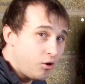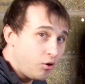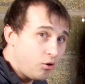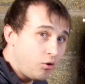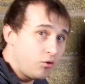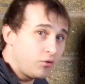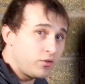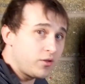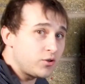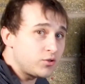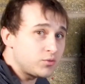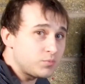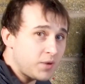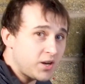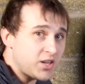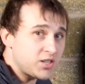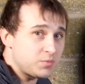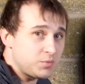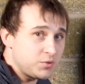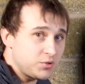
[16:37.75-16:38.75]
all those
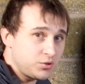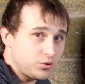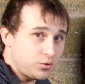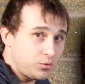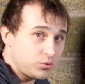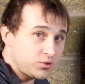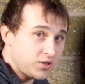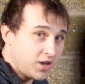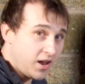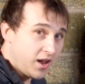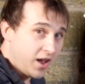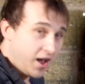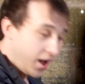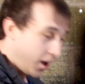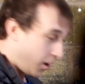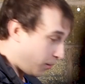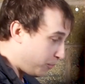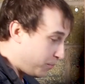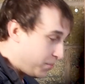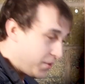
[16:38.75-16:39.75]
management tools
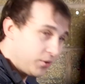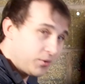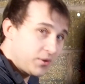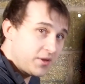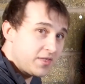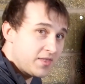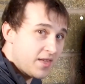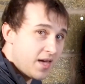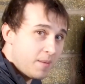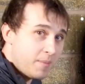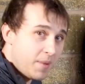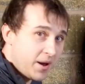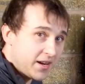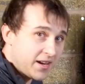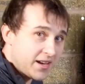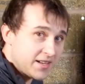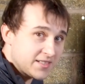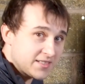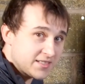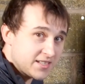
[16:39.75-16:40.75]
are built in their
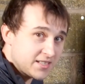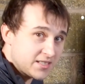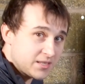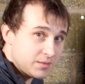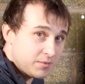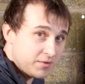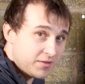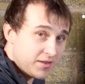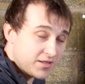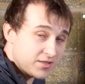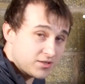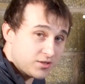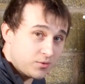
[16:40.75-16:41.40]
back-end system of this.